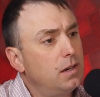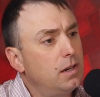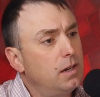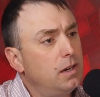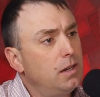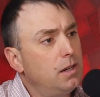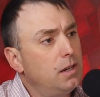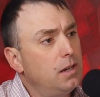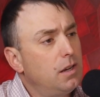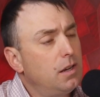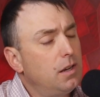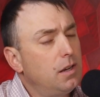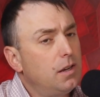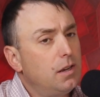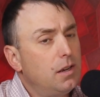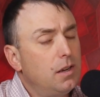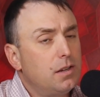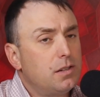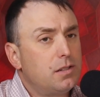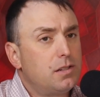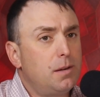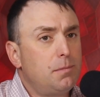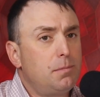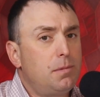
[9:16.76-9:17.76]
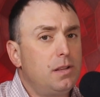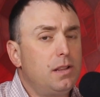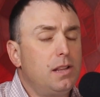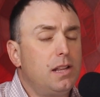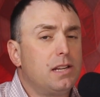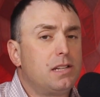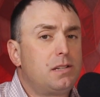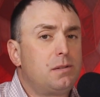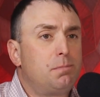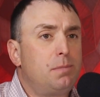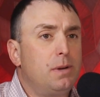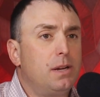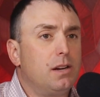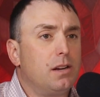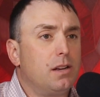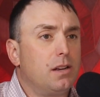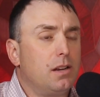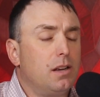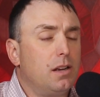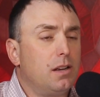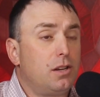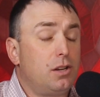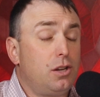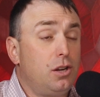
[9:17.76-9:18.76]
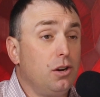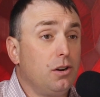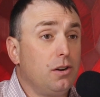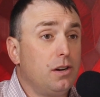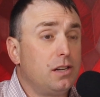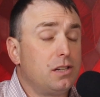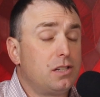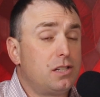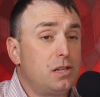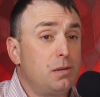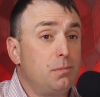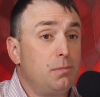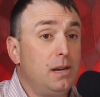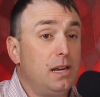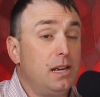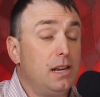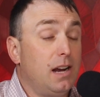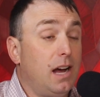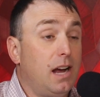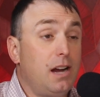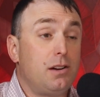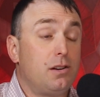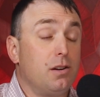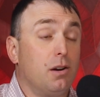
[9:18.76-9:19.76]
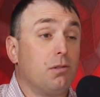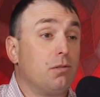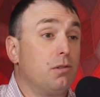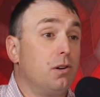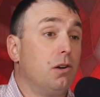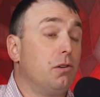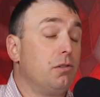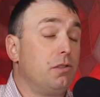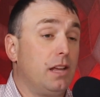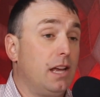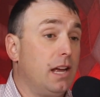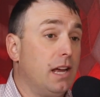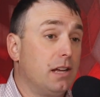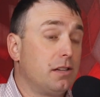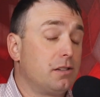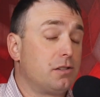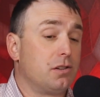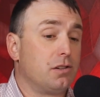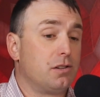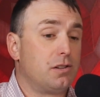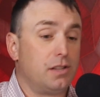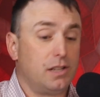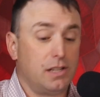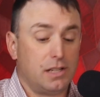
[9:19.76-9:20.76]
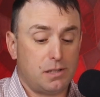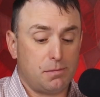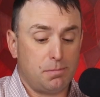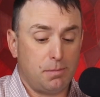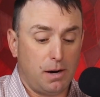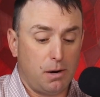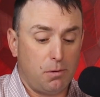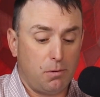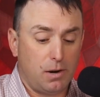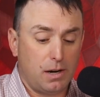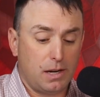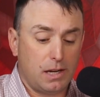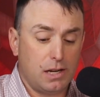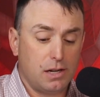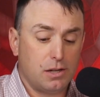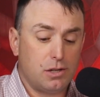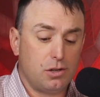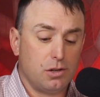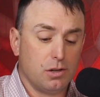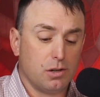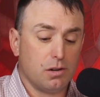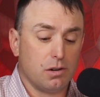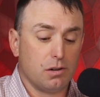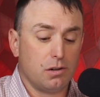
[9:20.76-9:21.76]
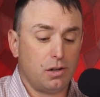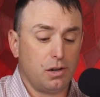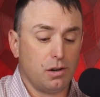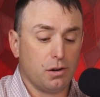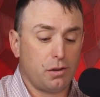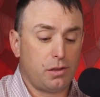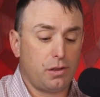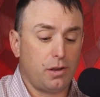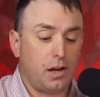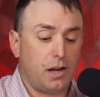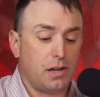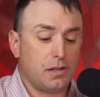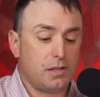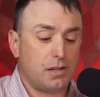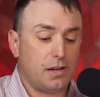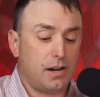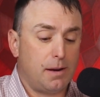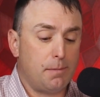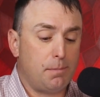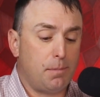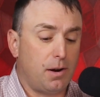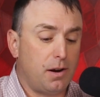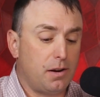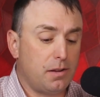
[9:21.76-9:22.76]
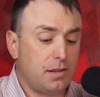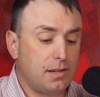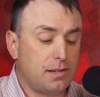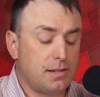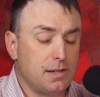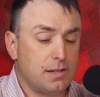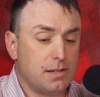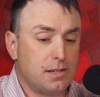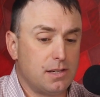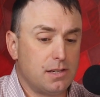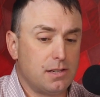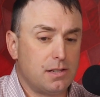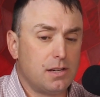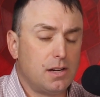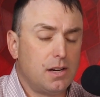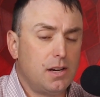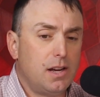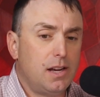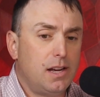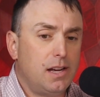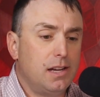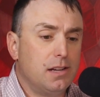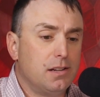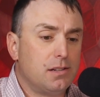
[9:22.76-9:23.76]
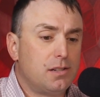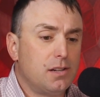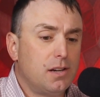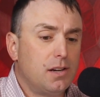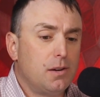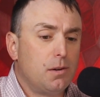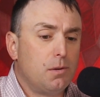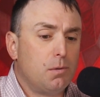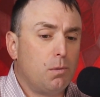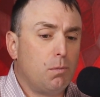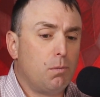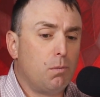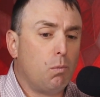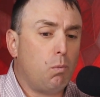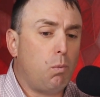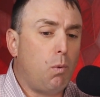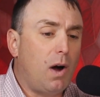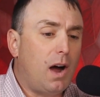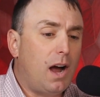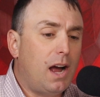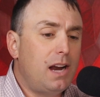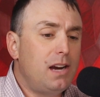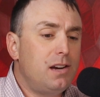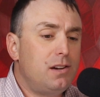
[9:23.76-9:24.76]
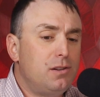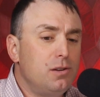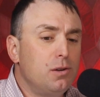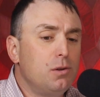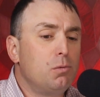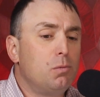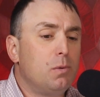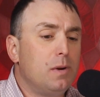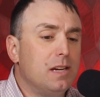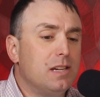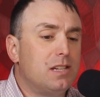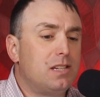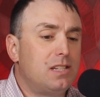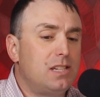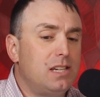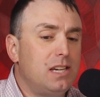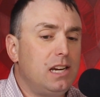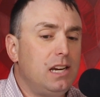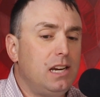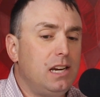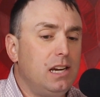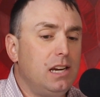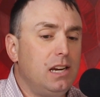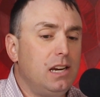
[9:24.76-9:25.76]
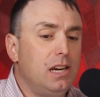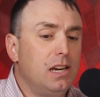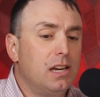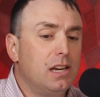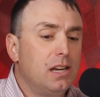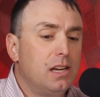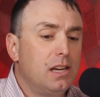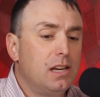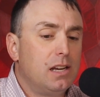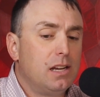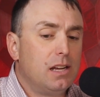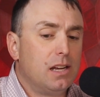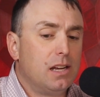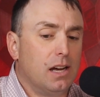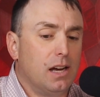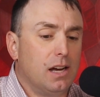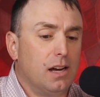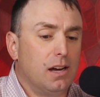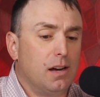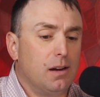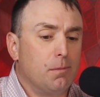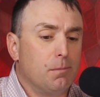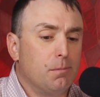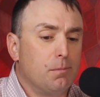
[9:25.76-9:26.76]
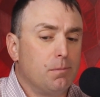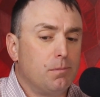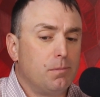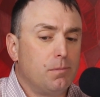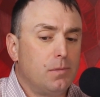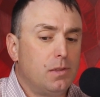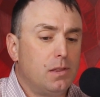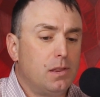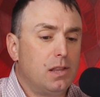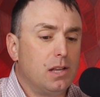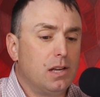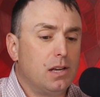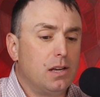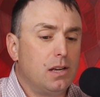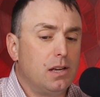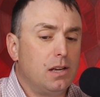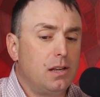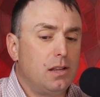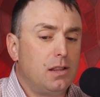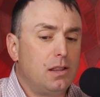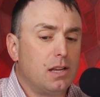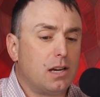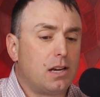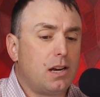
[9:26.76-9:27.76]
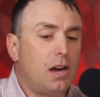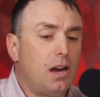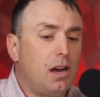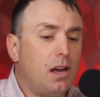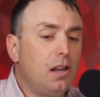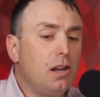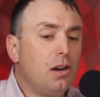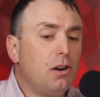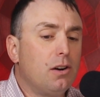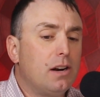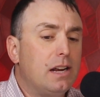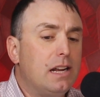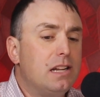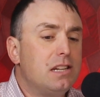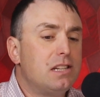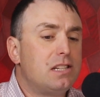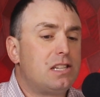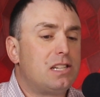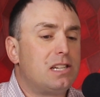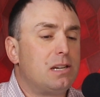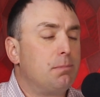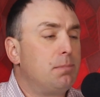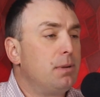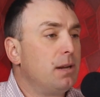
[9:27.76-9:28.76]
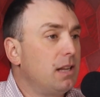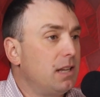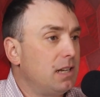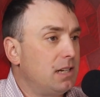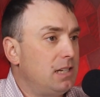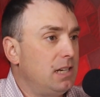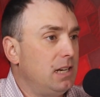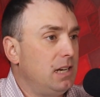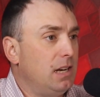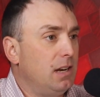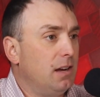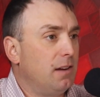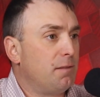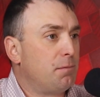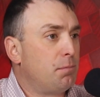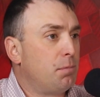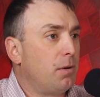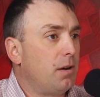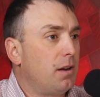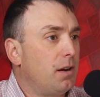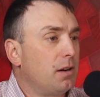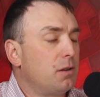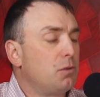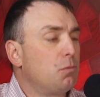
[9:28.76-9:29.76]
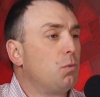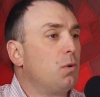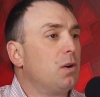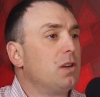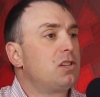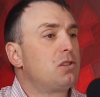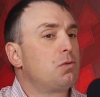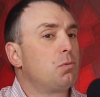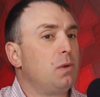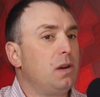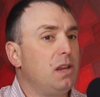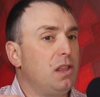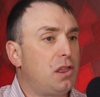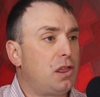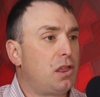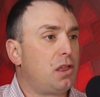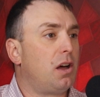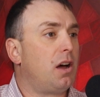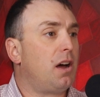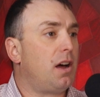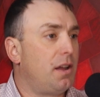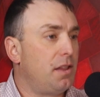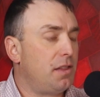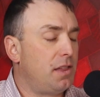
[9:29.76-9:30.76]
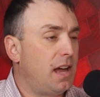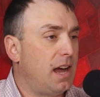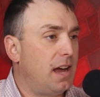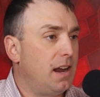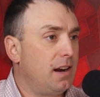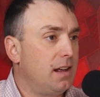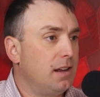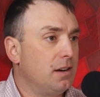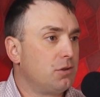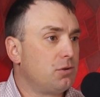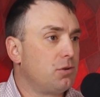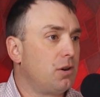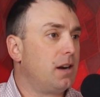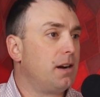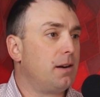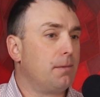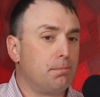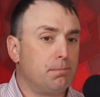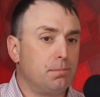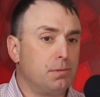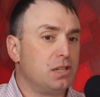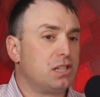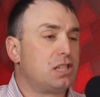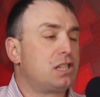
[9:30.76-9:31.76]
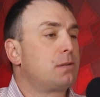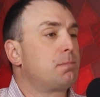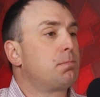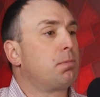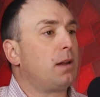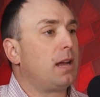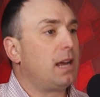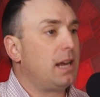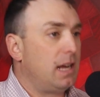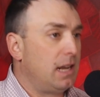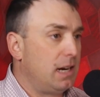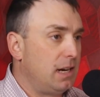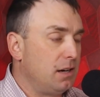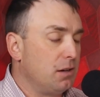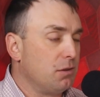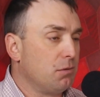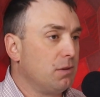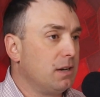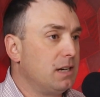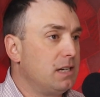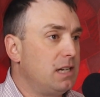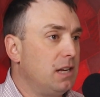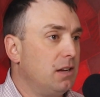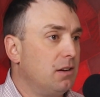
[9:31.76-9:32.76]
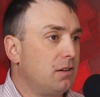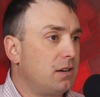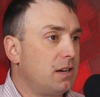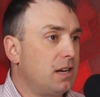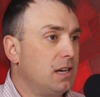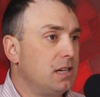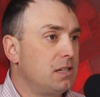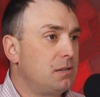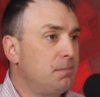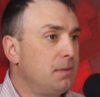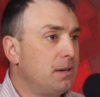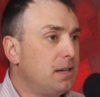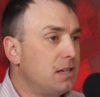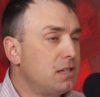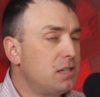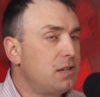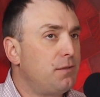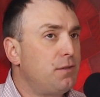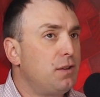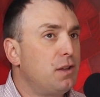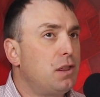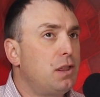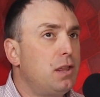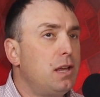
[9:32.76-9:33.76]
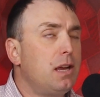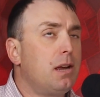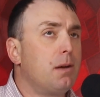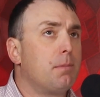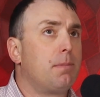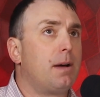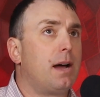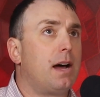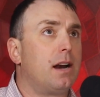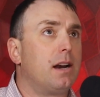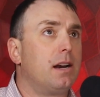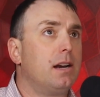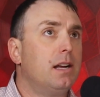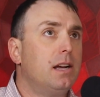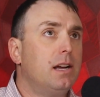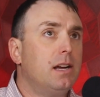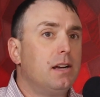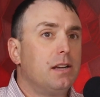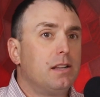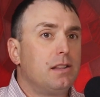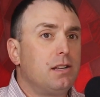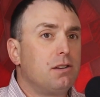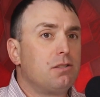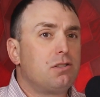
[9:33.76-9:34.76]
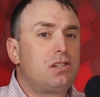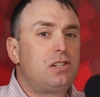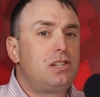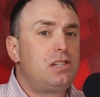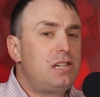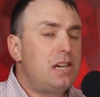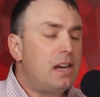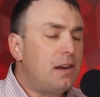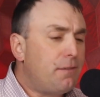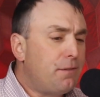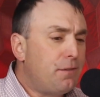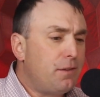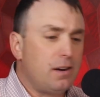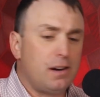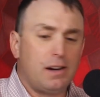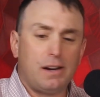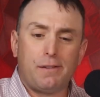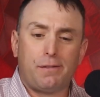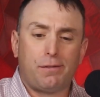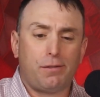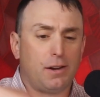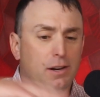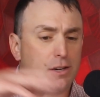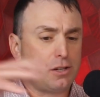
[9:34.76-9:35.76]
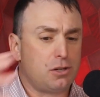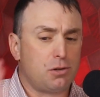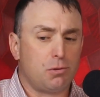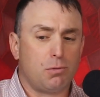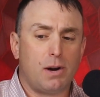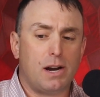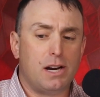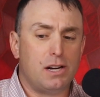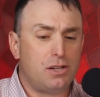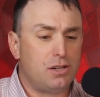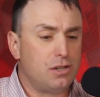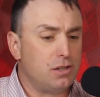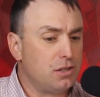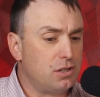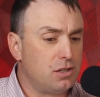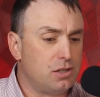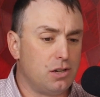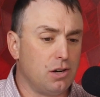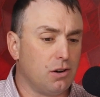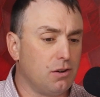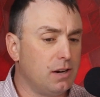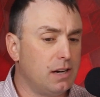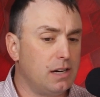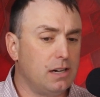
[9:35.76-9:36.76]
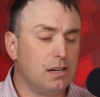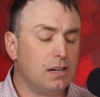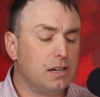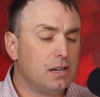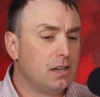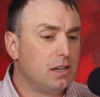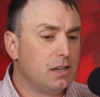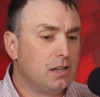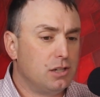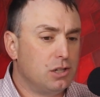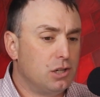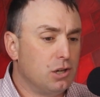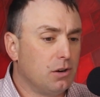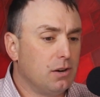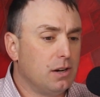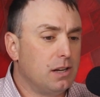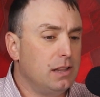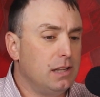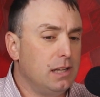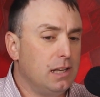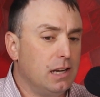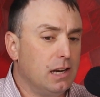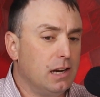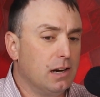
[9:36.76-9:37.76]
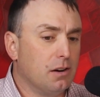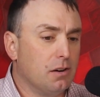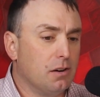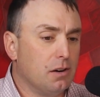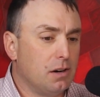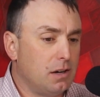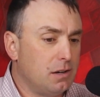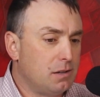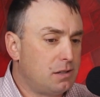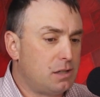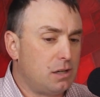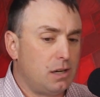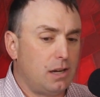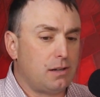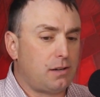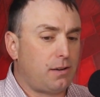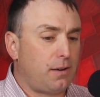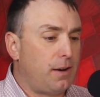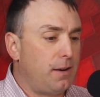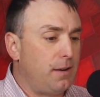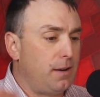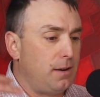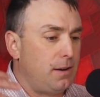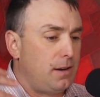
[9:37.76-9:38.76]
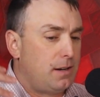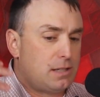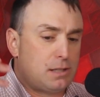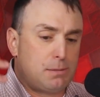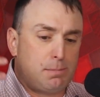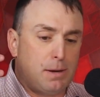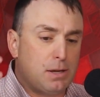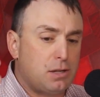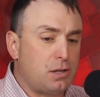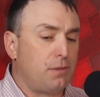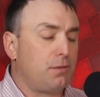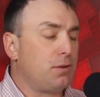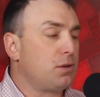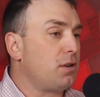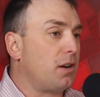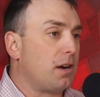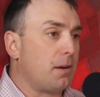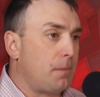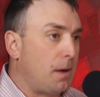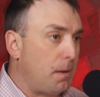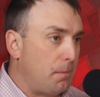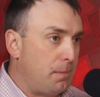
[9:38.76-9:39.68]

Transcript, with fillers: Okay. Mm-hmm. Something that's been uh, curious to me, and I don't know the answer to this, but I want to get your, your mm-hmm. thoughts and hypotheses is, is why do we see um, the the color instability of mm-hmm. product mm-hmm. once we thaw that and try to display it in a retail mm-hmm. case mm-hmm. because if you think about it there's definitely fluctuations during during the year and it's, it's it, especially if we're talking